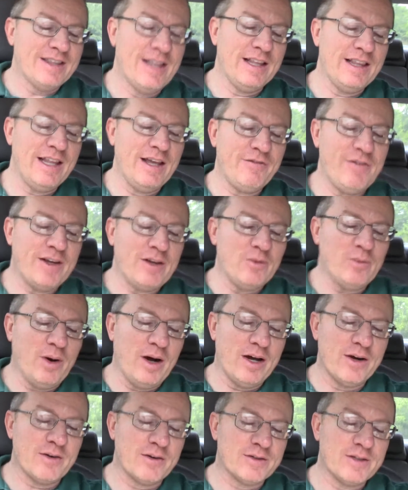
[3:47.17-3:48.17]
the living
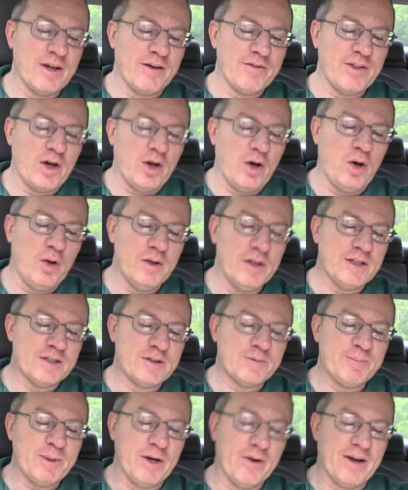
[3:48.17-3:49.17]
waters of the Holy
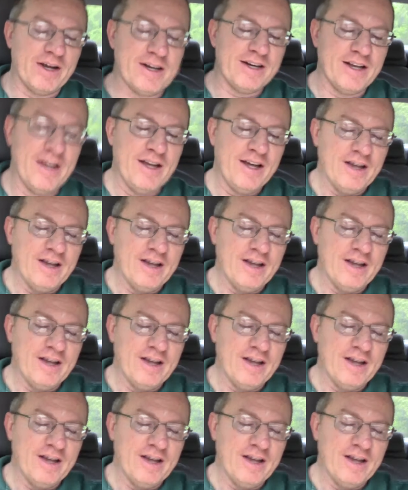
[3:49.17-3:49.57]
Spirit,